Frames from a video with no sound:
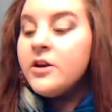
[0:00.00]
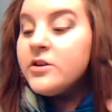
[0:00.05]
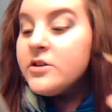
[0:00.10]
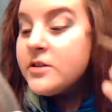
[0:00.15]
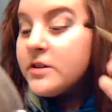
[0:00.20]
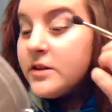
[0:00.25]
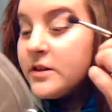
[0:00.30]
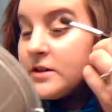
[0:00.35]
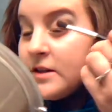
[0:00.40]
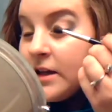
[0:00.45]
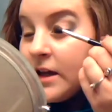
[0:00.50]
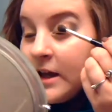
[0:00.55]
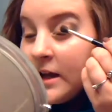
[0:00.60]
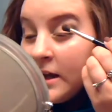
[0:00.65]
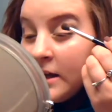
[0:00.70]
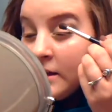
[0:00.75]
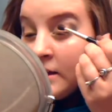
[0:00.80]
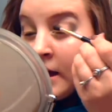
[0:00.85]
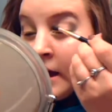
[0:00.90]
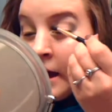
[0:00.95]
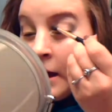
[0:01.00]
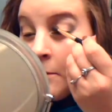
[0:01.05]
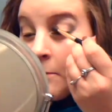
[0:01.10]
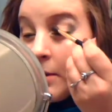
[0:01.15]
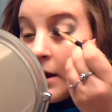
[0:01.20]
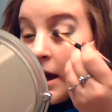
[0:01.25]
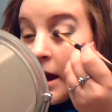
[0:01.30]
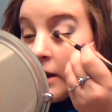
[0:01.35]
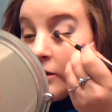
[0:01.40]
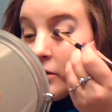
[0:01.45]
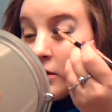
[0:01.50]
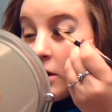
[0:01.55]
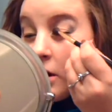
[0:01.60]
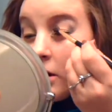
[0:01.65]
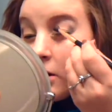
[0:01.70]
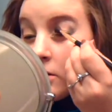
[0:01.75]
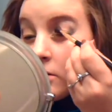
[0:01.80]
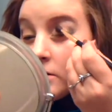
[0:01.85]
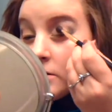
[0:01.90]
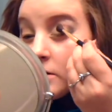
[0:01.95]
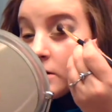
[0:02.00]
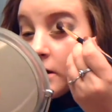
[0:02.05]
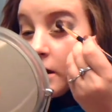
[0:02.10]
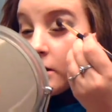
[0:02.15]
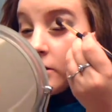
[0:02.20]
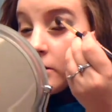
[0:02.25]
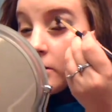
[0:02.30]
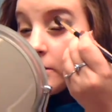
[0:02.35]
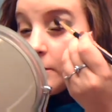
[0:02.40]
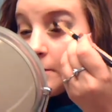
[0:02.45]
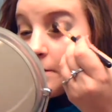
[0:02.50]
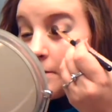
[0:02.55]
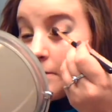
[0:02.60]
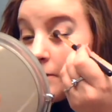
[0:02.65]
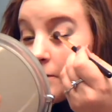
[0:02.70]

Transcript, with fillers: You're just going to take that and pat the colors together.